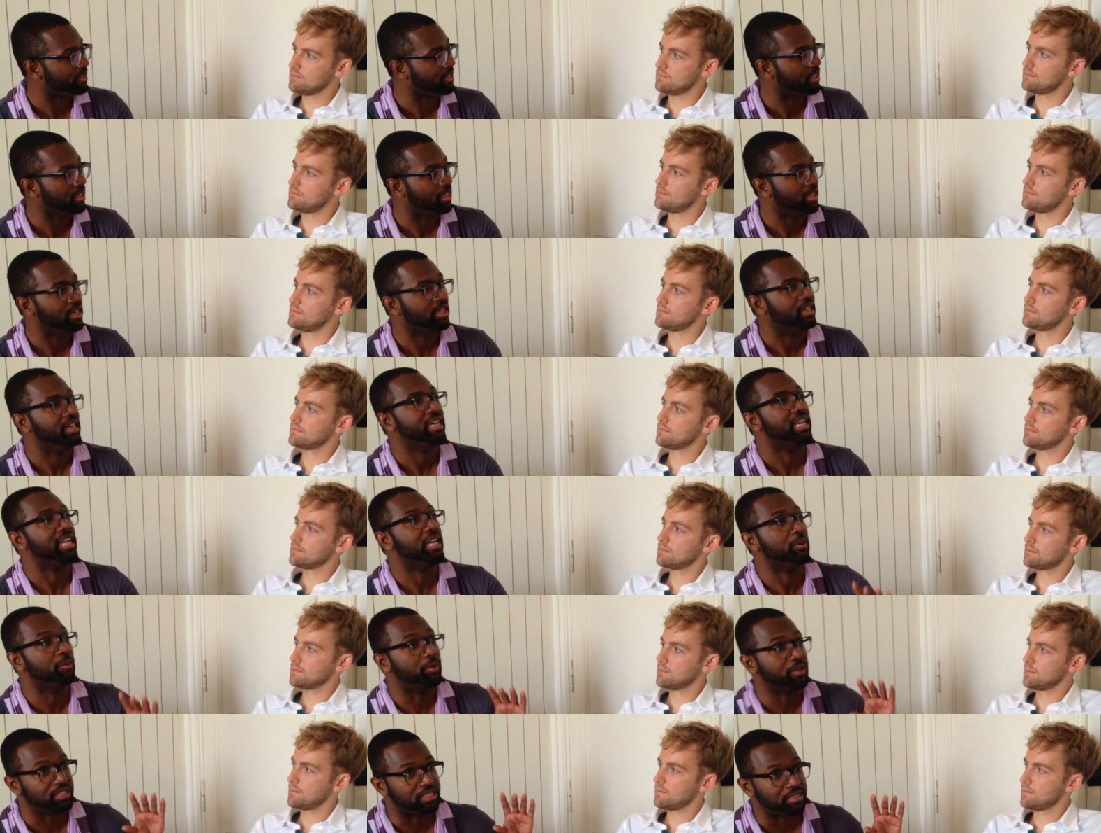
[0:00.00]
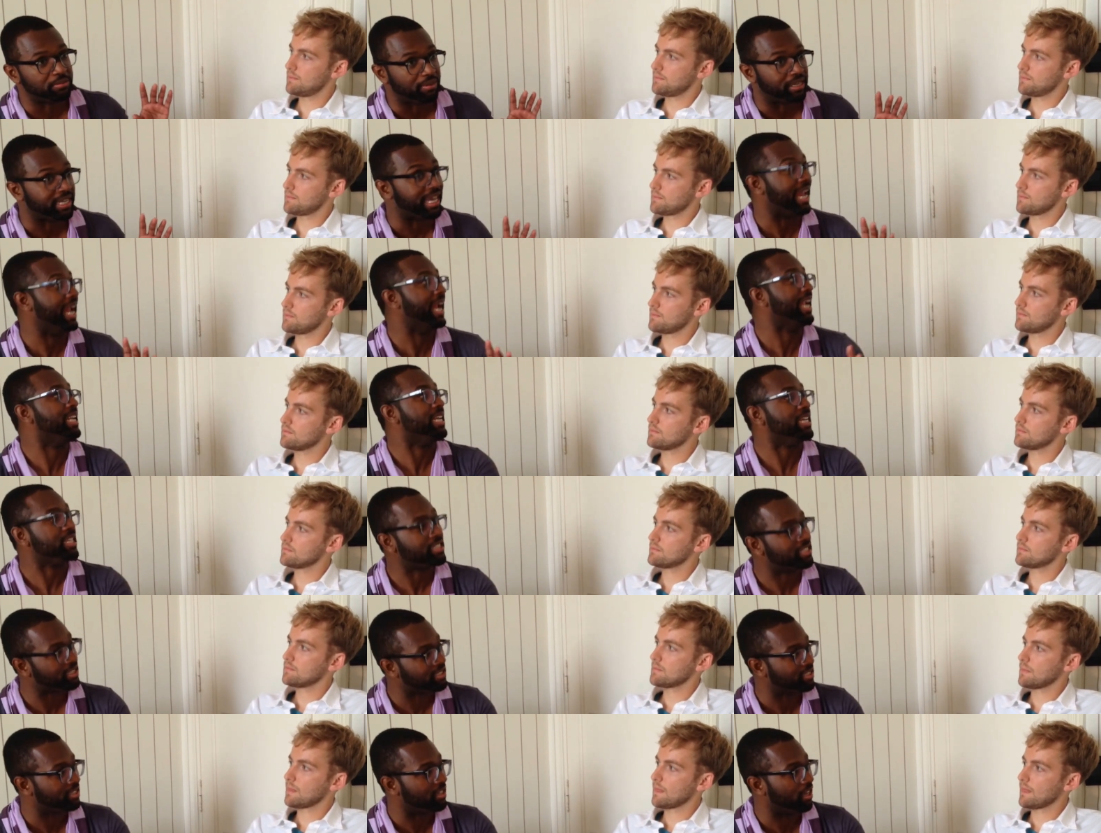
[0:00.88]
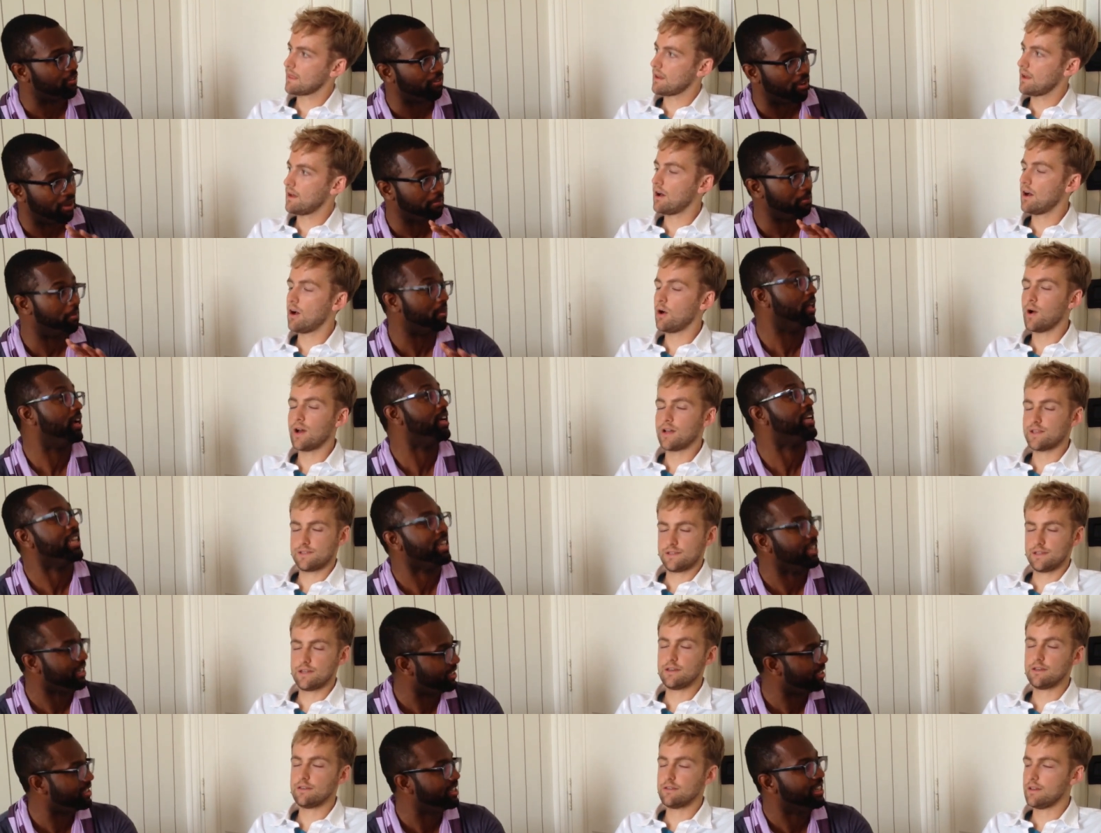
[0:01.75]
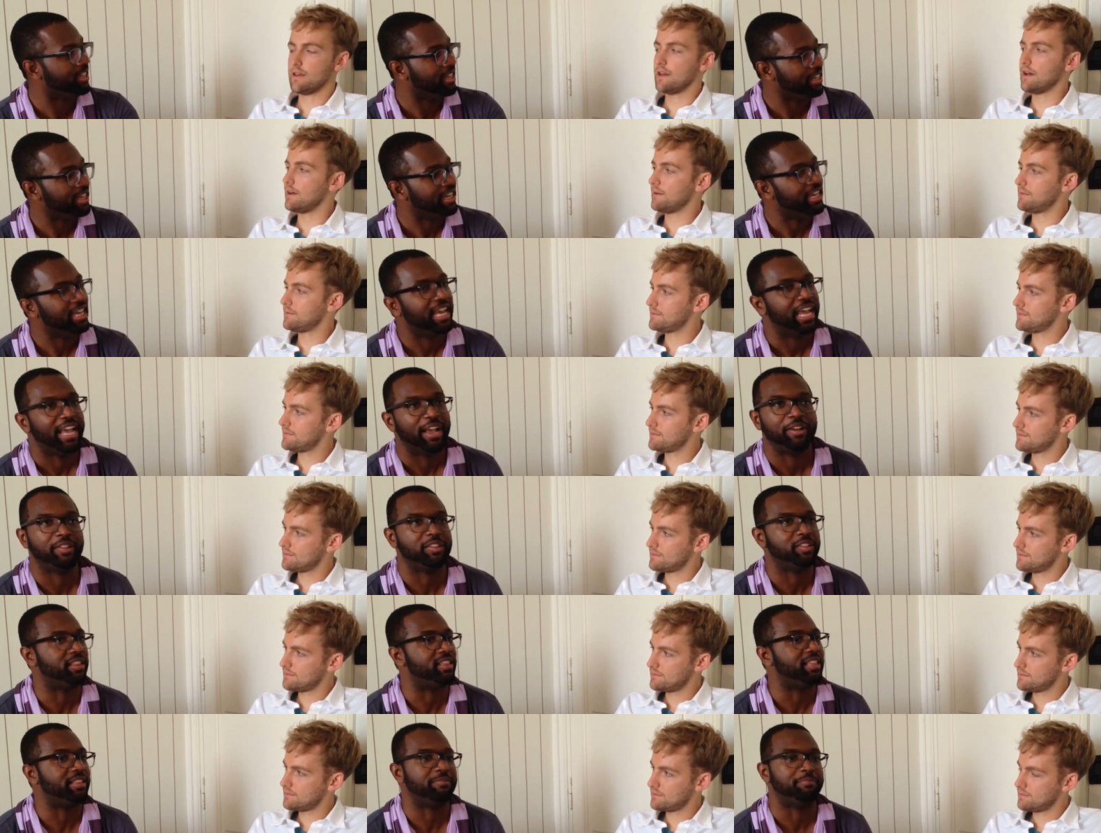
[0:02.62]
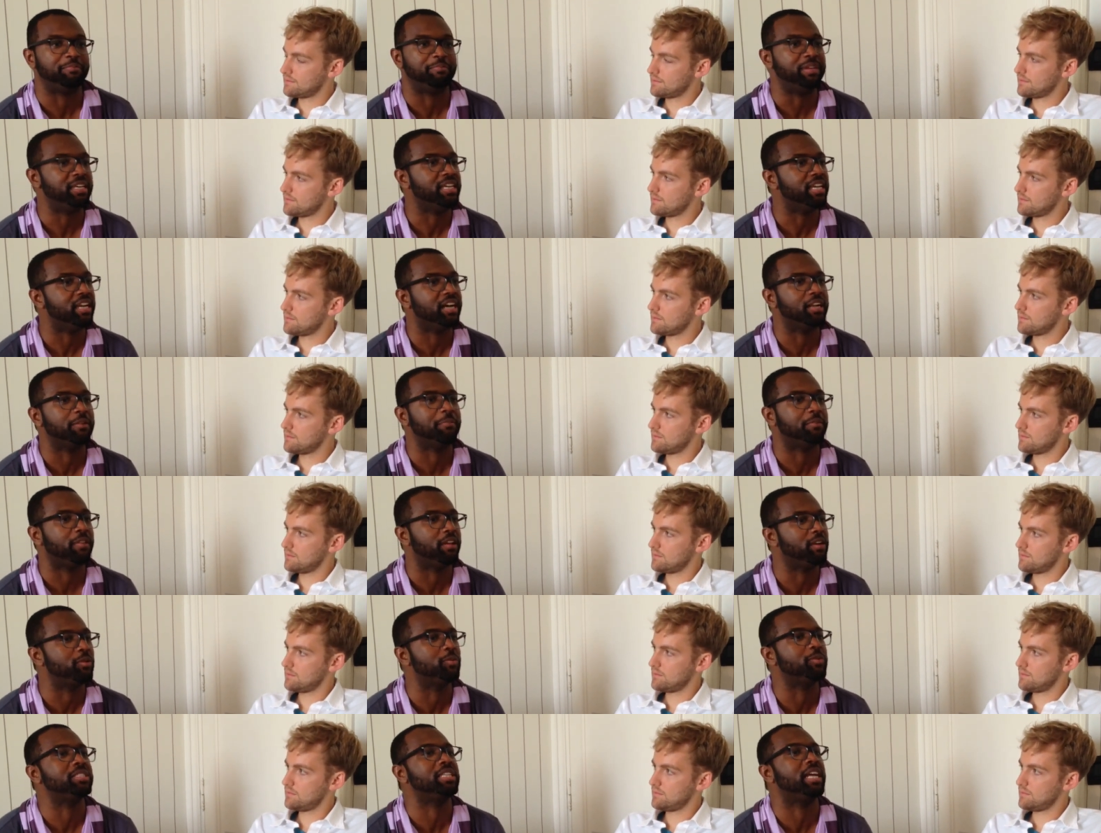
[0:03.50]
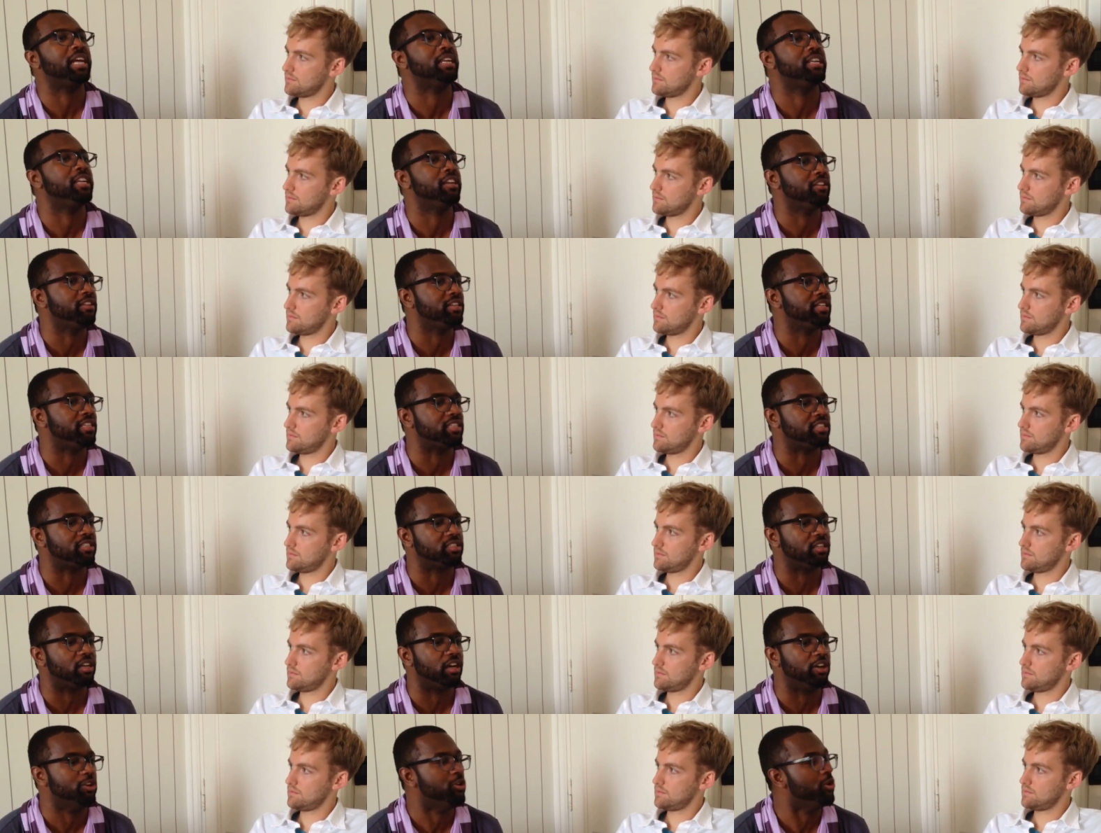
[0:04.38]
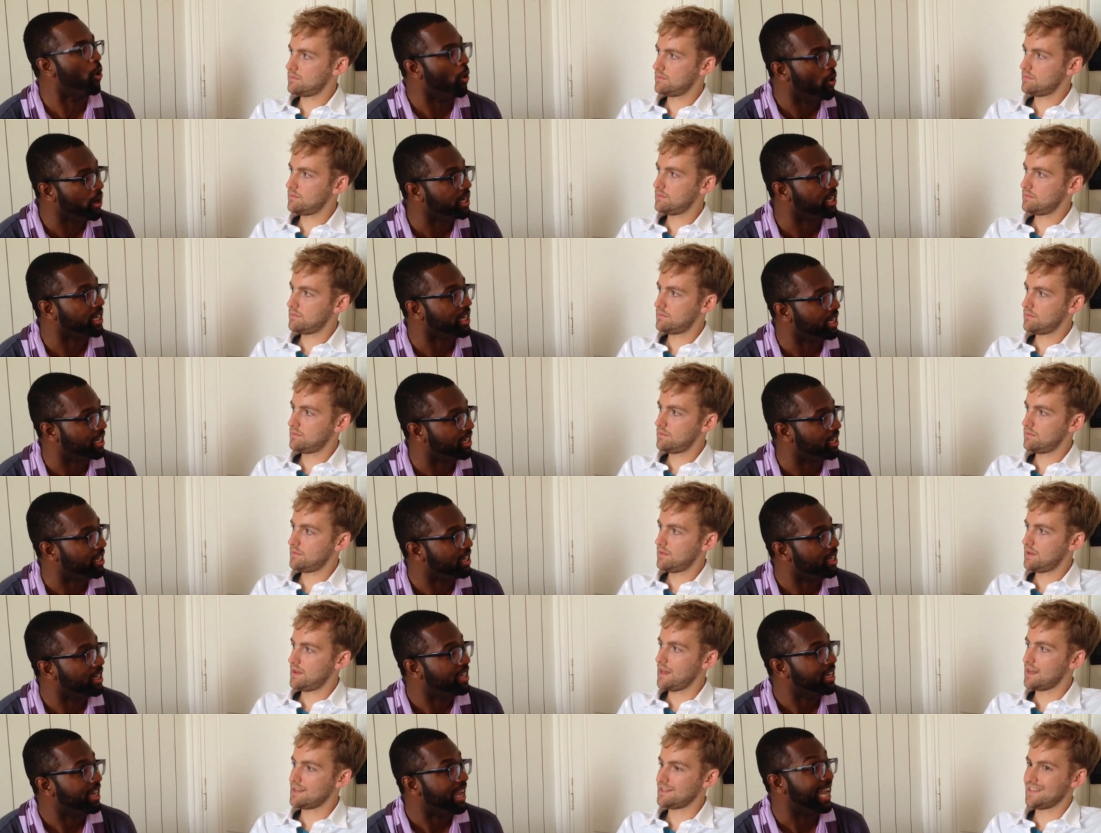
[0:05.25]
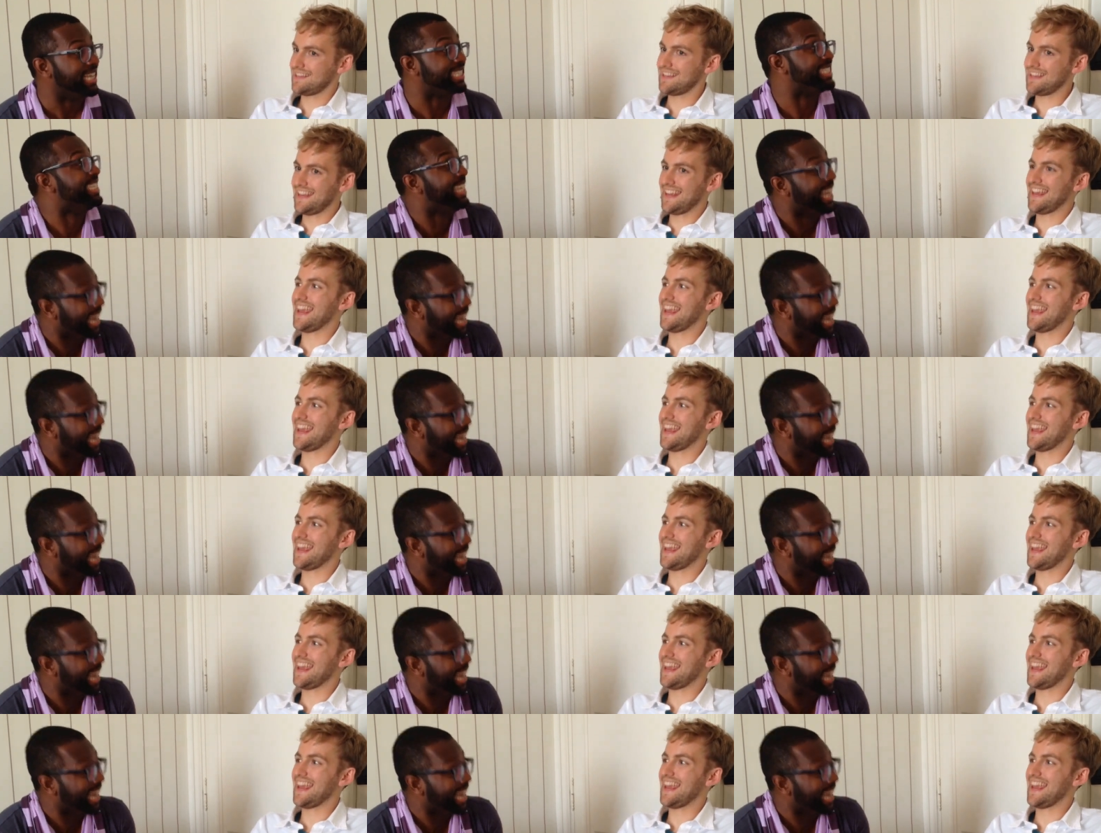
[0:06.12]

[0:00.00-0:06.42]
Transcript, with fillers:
Speaker 1: Mm. It was the mechanics of unplugging. Oh, I see. Yeah. Being unplugged was not nearly as annoying as, as